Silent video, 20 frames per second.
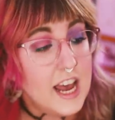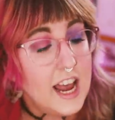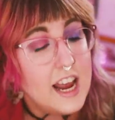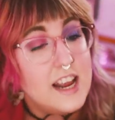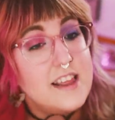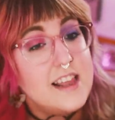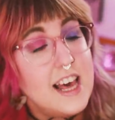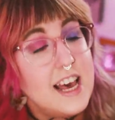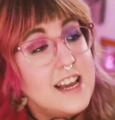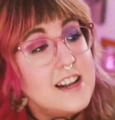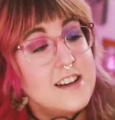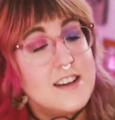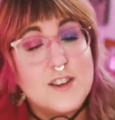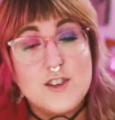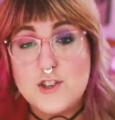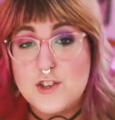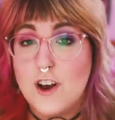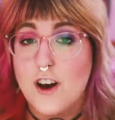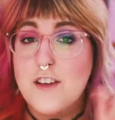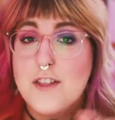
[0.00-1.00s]
and then
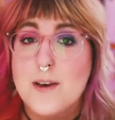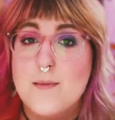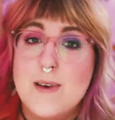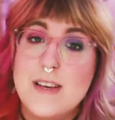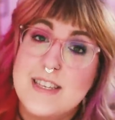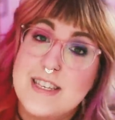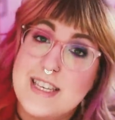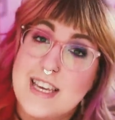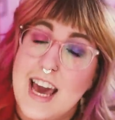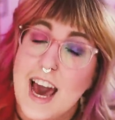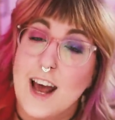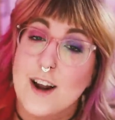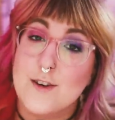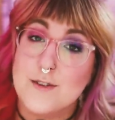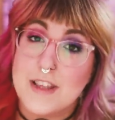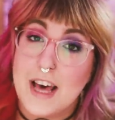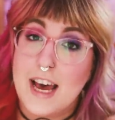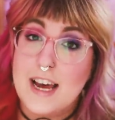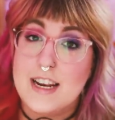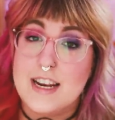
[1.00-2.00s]
saw them in
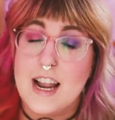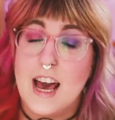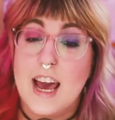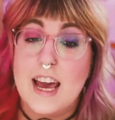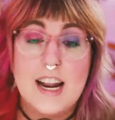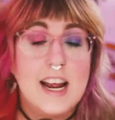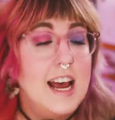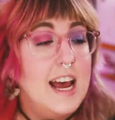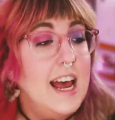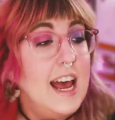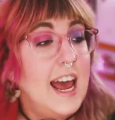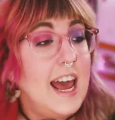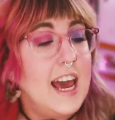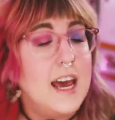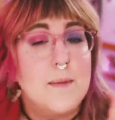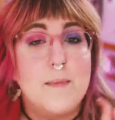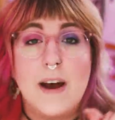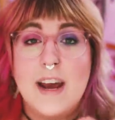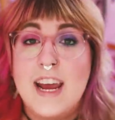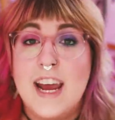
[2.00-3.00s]
Seattle that night.
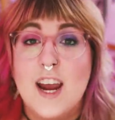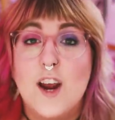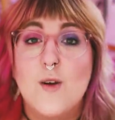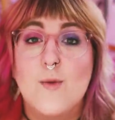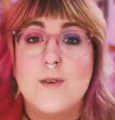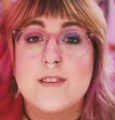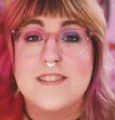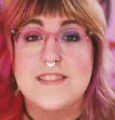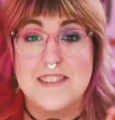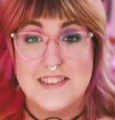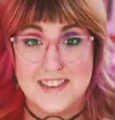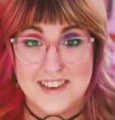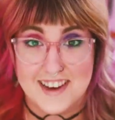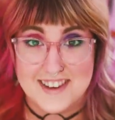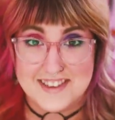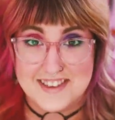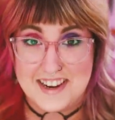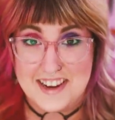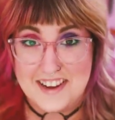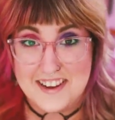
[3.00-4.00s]
And my hair was
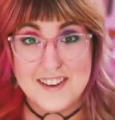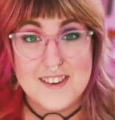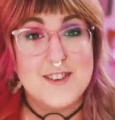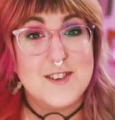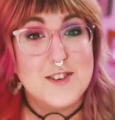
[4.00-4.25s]
disgusting.